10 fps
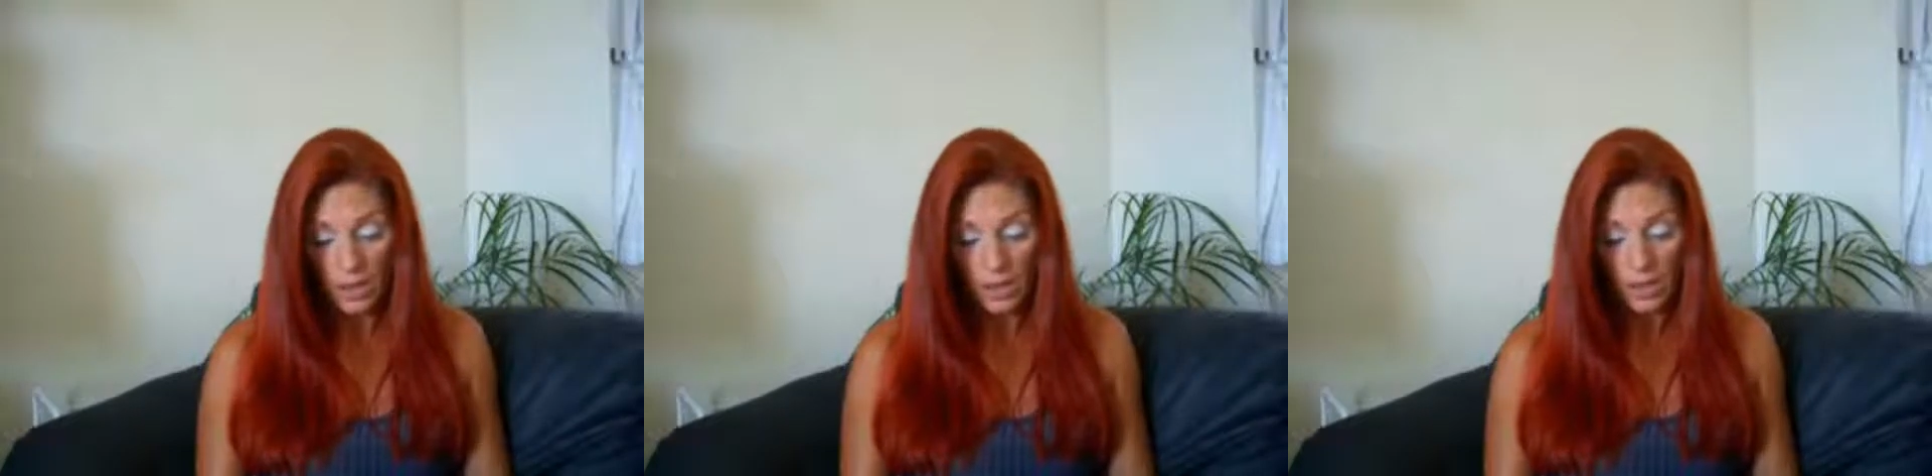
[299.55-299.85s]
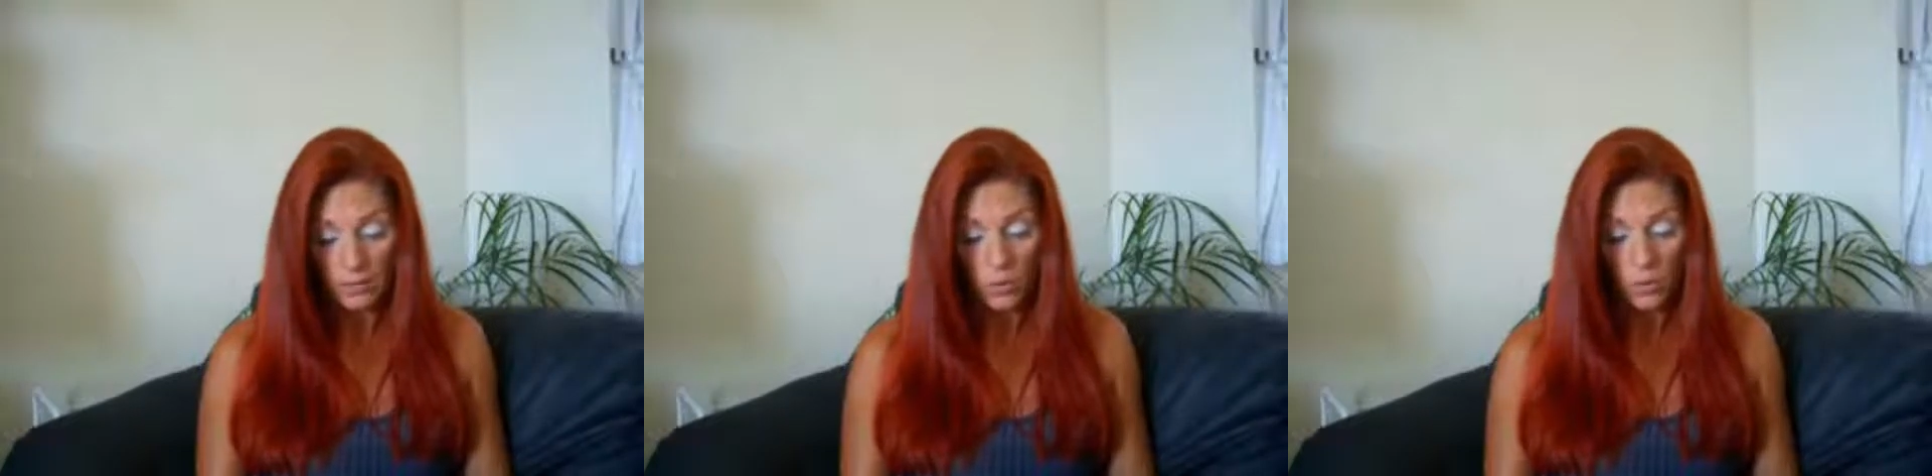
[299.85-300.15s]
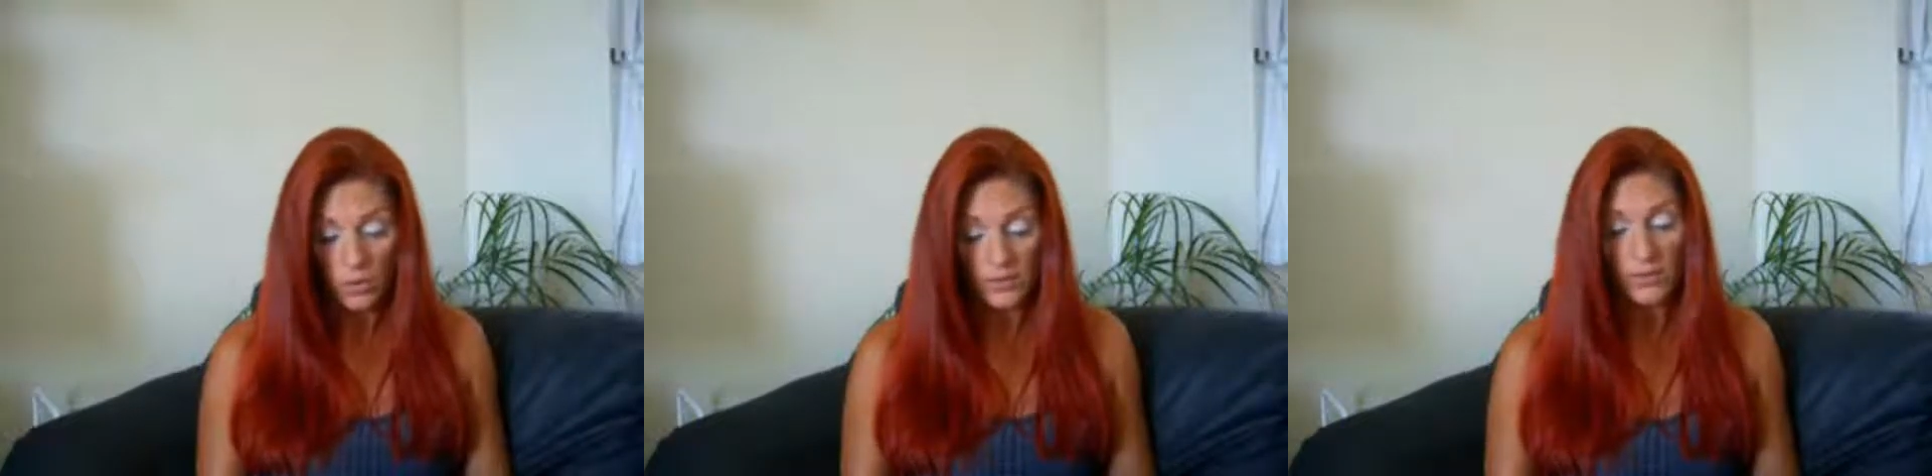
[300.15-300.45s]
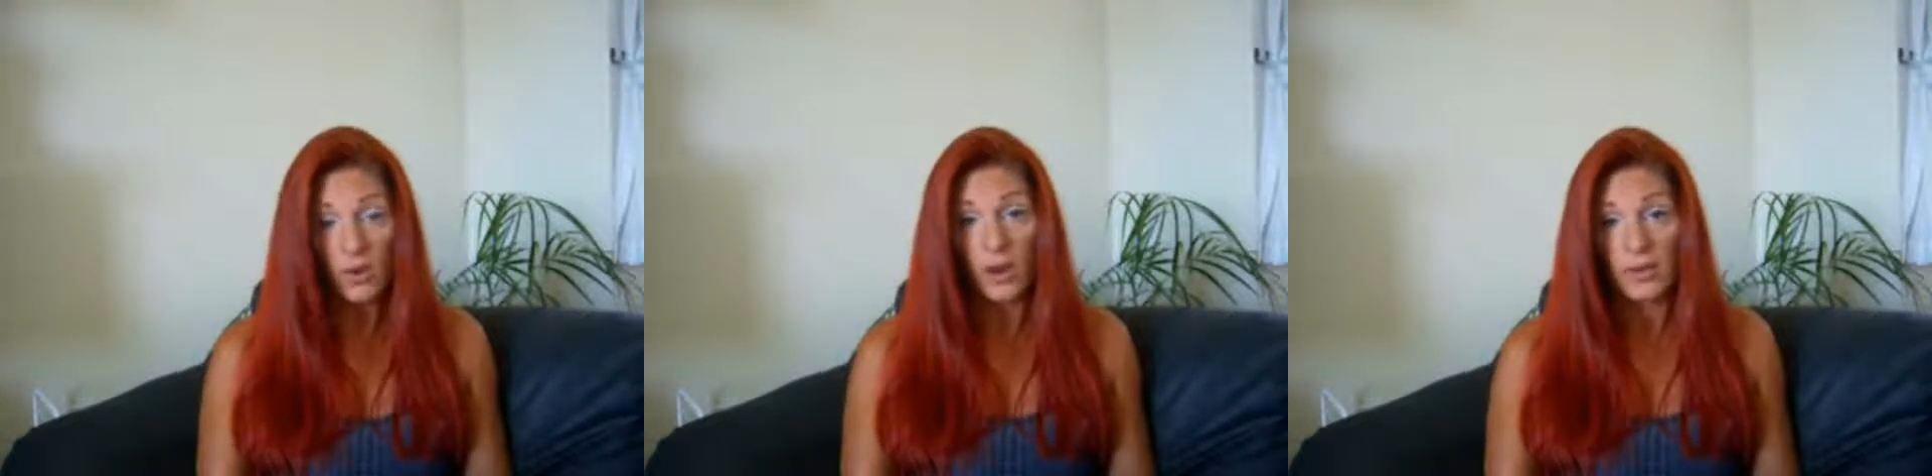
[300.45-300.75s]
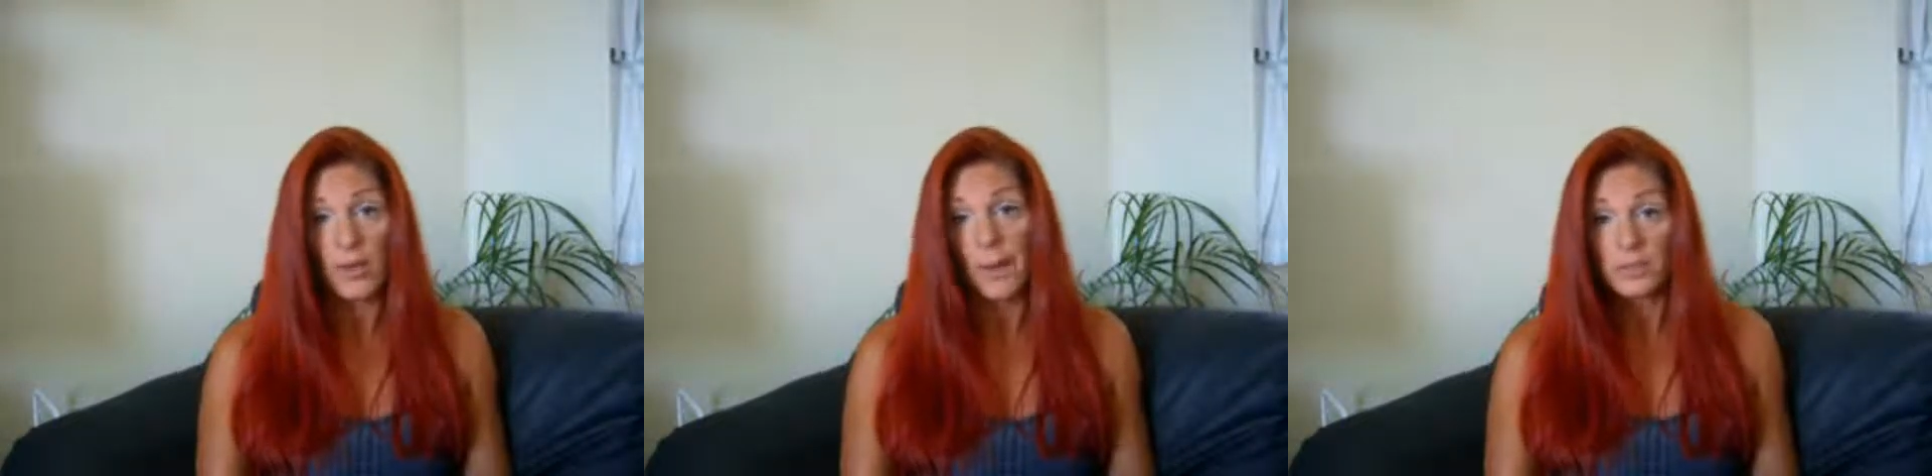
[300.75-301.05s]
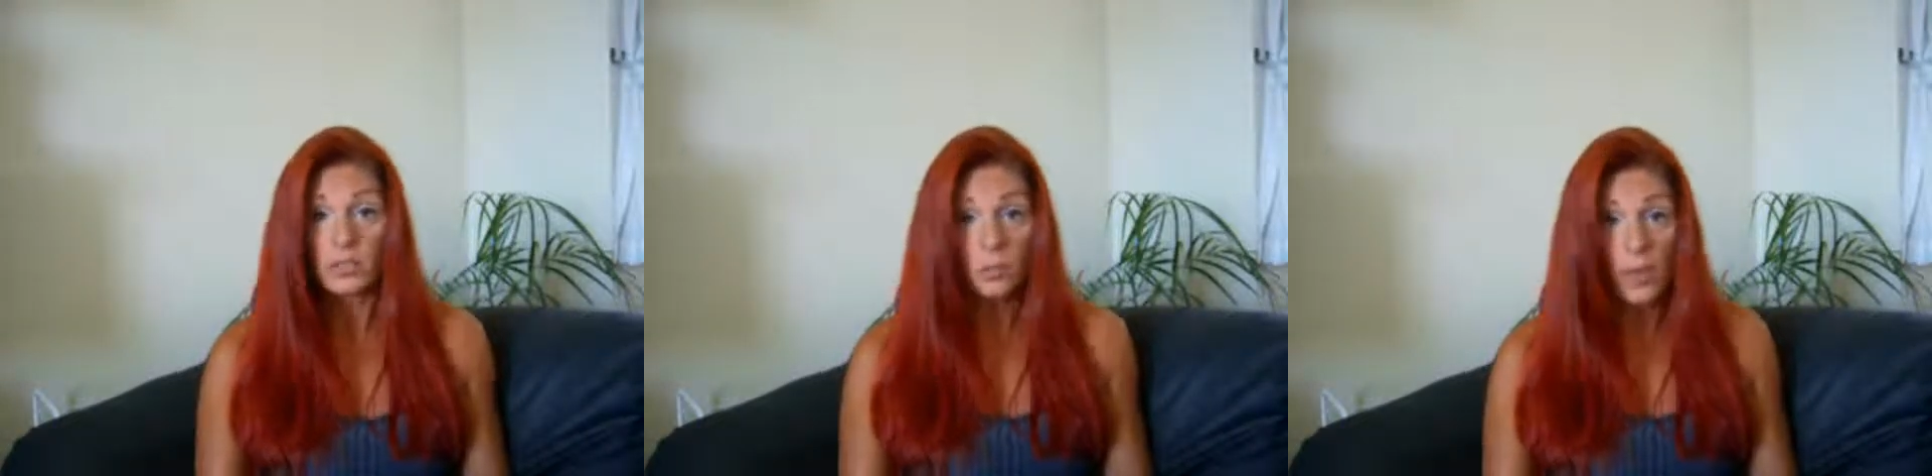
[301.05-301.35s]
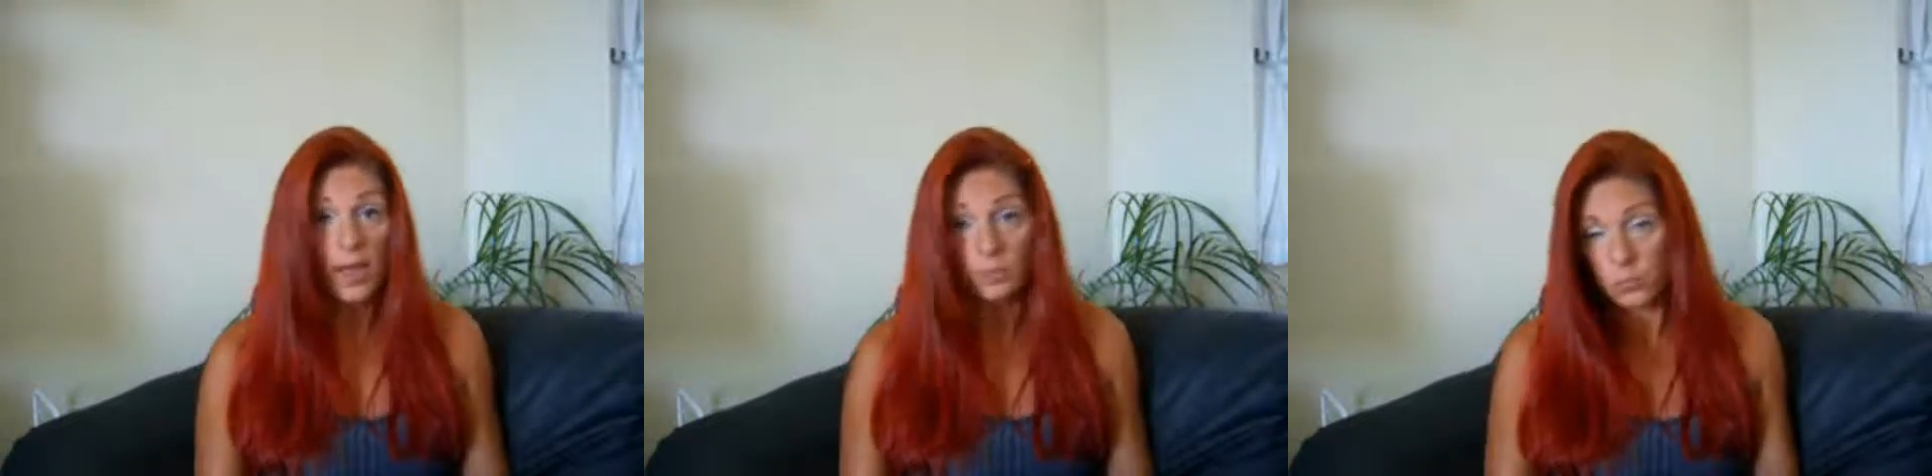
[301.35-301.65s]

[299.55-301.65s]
or if you absolutely